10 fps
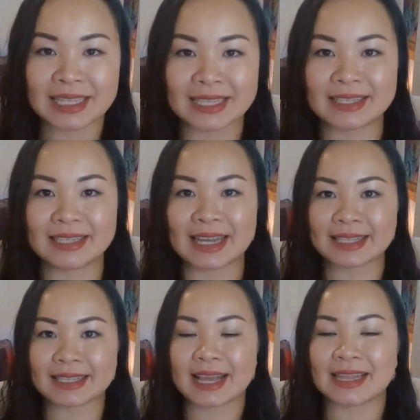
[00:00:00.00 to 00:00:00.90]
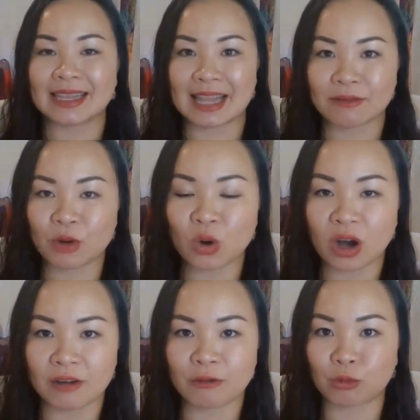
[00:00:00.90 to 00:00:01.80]
this next level
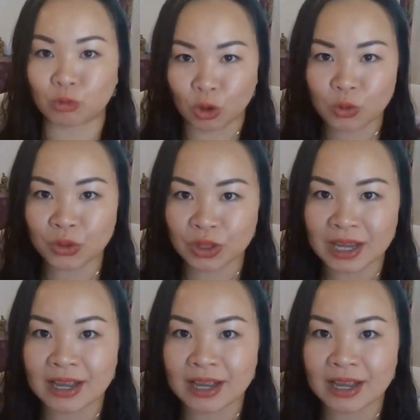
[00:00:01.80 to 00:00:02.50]
of growth,